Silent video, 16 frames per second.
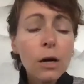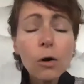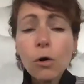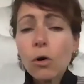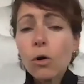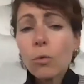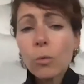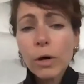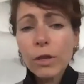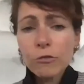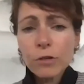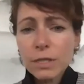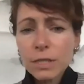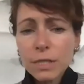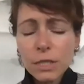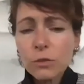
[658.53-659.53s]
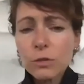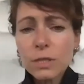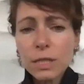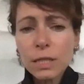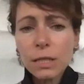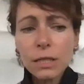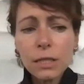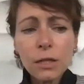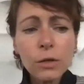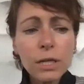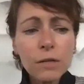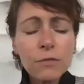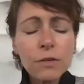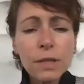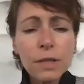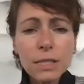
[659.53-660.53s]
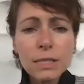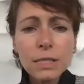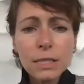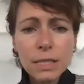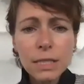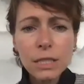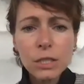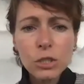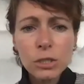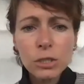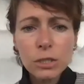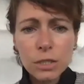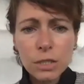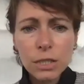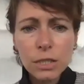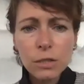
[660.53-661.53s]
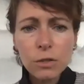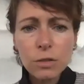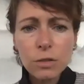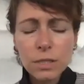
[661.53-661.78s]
or whether it's using, giving this to teachers to use as